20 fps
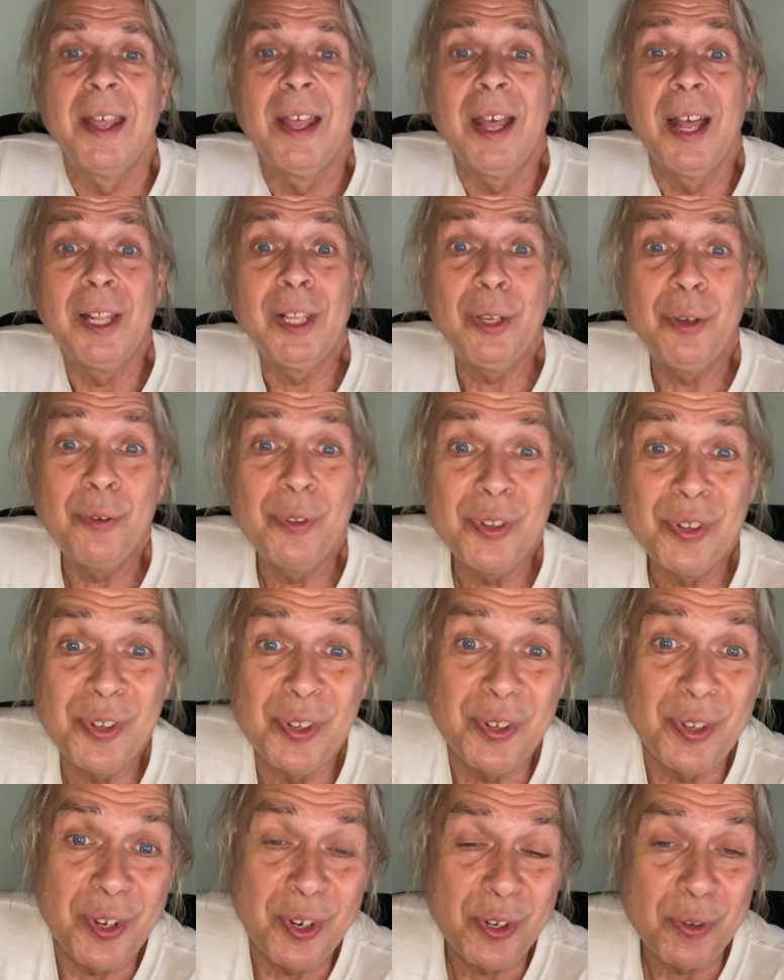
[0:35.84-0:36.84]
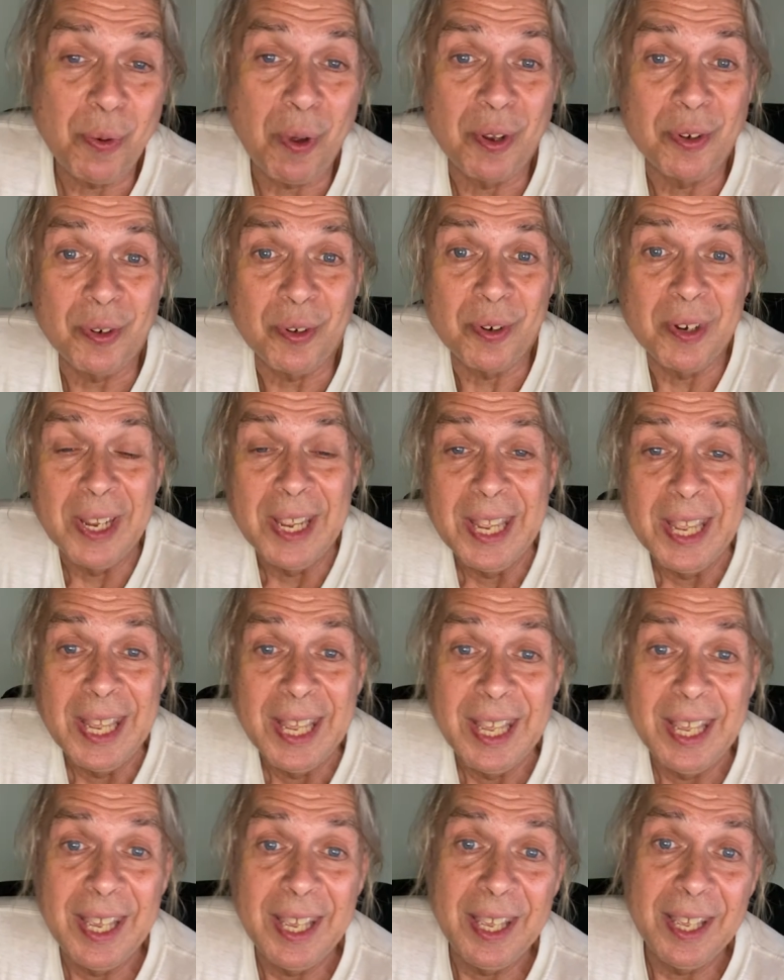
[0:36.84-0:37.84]
Hello, this is Niswander,
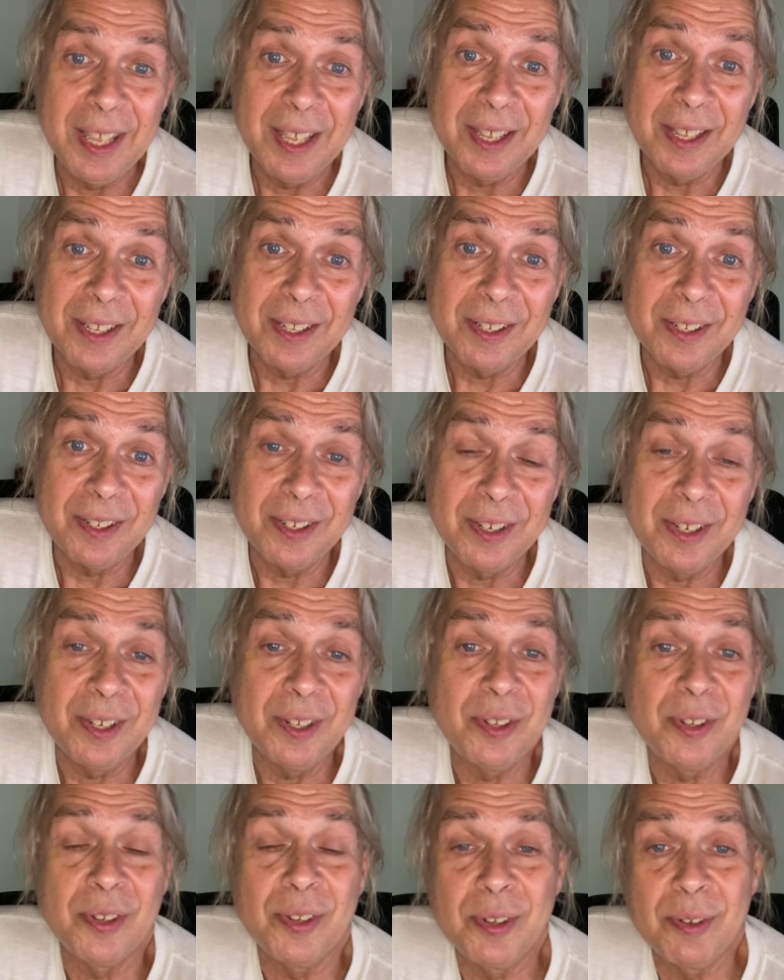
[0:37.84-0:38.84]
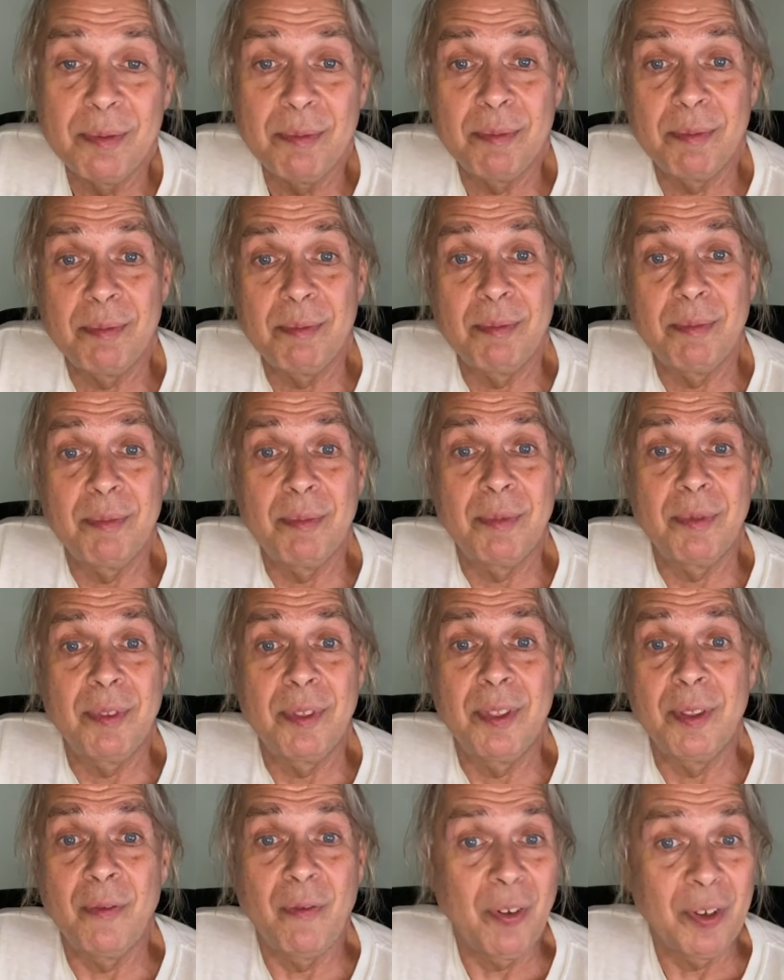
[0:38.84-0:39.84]
and it's
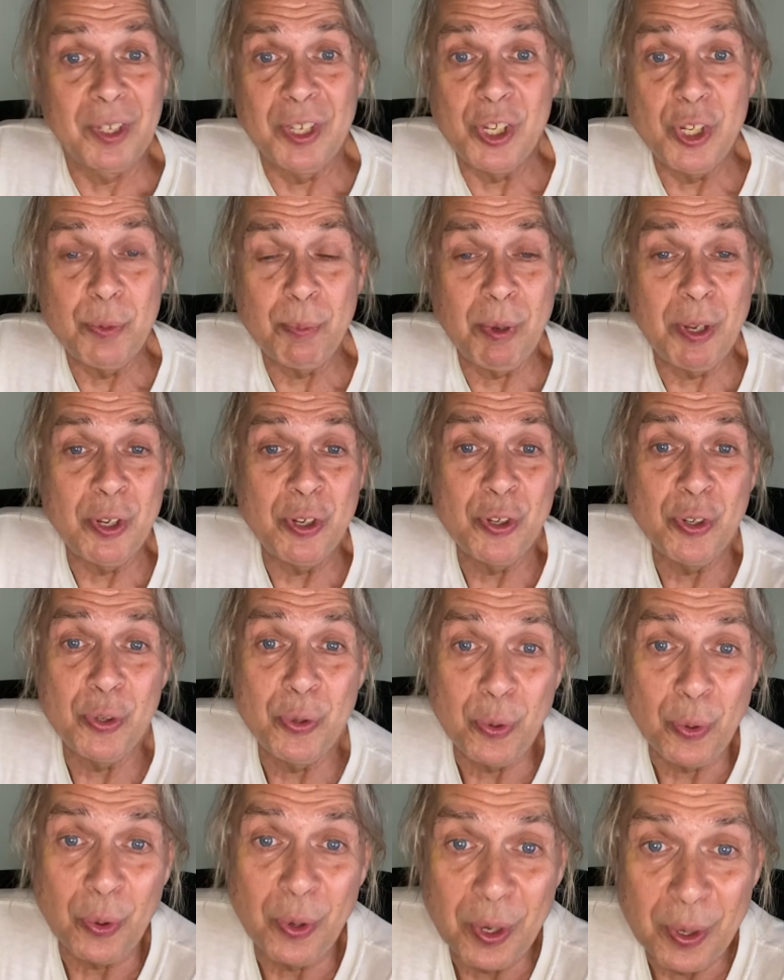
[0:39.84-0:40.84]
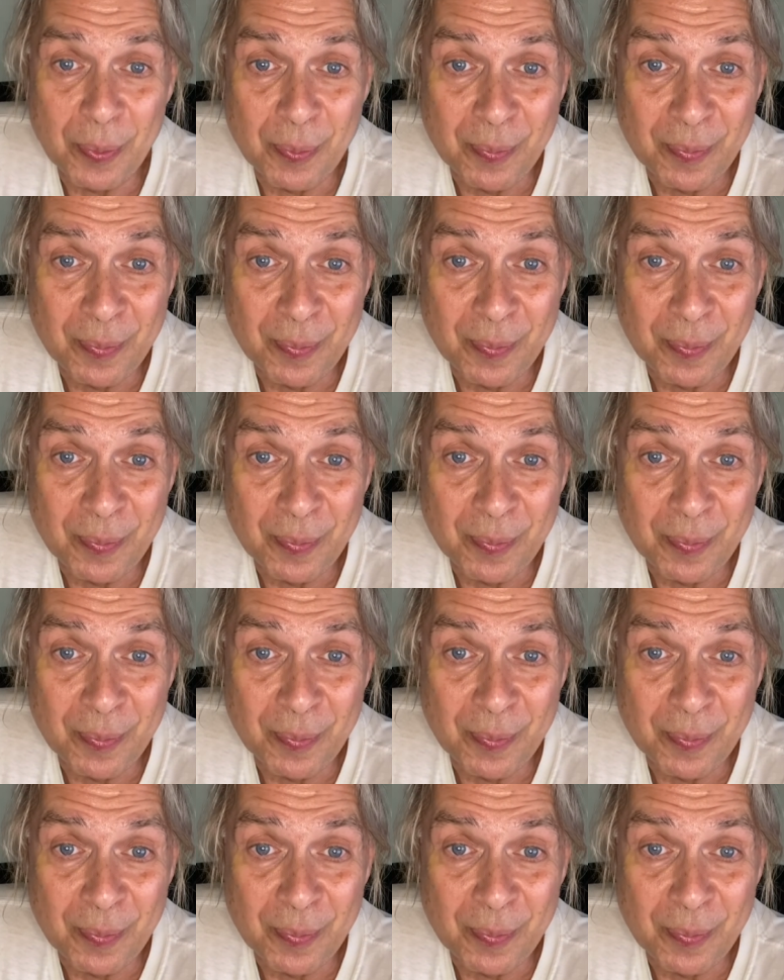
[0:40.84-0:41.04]
the Funky Space story.